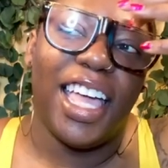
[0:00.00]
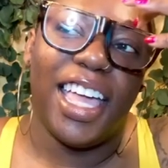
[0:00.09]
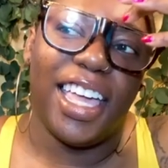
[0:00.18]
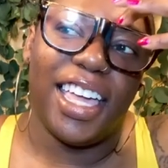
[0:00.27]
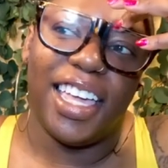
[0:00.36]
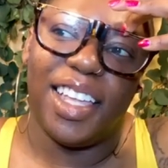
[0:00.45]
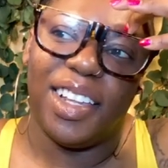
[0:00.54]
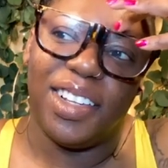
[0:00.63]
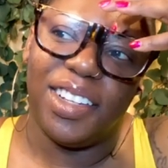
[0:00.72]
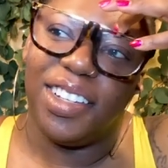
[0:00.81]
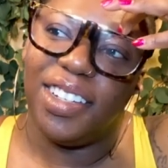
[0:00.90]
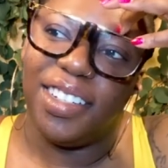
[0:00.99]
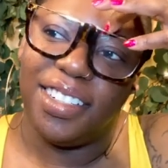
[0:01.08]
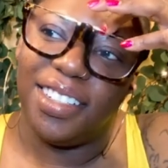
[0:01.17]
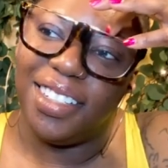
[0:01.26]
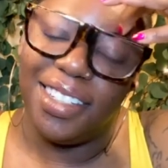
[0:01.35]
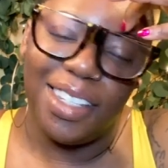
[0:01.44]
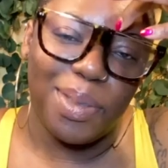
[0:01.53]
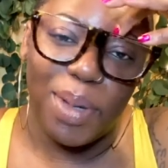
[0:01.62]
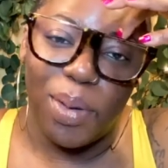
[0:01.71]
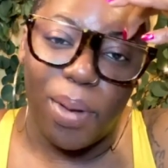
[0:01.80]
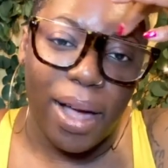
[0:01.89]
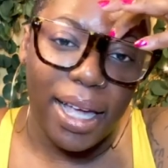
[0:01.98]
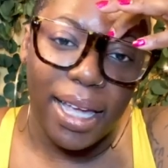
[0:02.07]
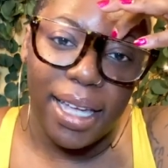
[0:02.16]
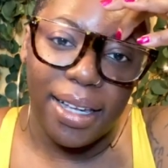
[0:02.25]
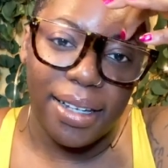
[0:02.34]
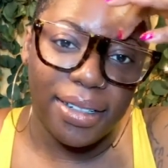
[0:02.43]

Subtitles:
and just be quiet,